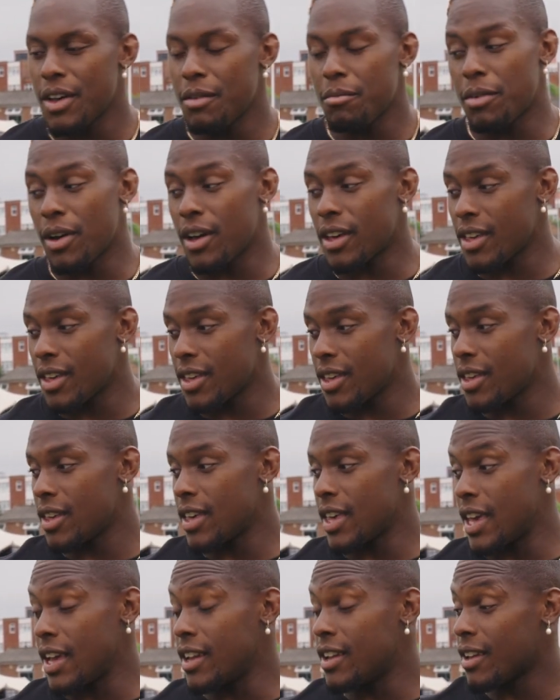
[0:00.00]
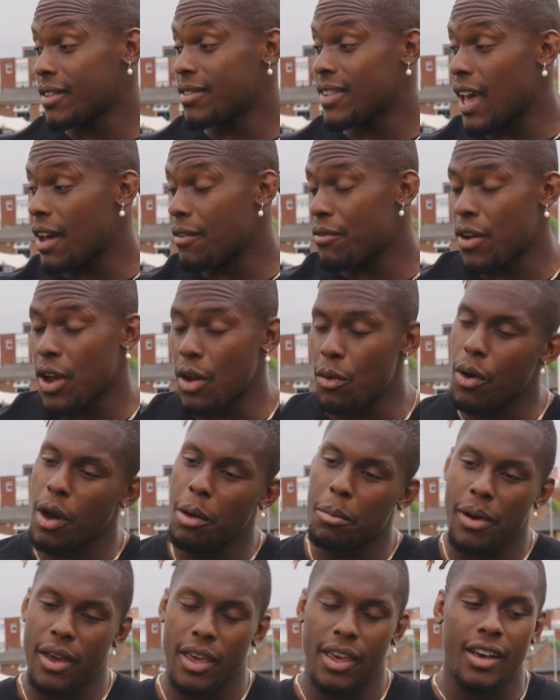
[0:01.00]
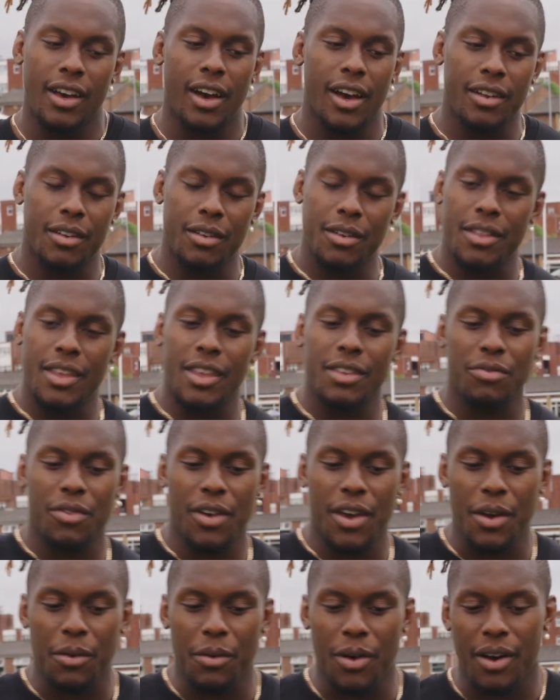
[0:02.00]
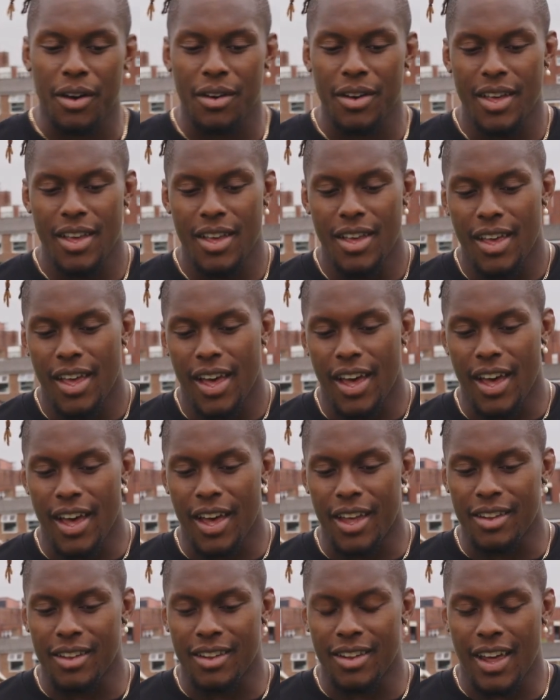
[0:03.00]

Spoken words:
But he does that very well, but he can't do this very well. And